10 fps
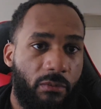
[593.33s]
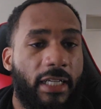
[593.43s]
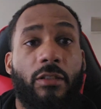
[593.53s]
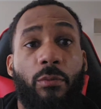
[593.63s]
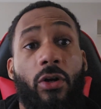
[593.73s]

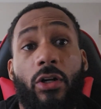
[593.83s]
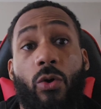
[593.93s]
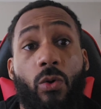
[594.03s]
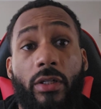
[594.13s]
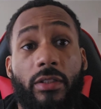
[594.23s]
actually brought a
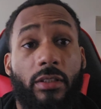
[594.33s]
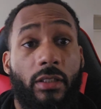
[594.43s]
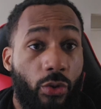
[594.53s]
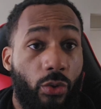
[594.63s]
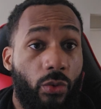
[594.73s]
course
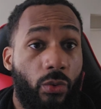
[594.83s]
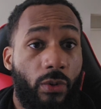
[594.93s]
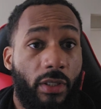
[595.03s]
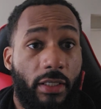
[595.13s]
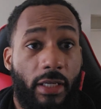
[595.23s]

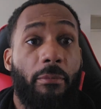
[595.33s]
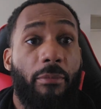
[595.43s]
to get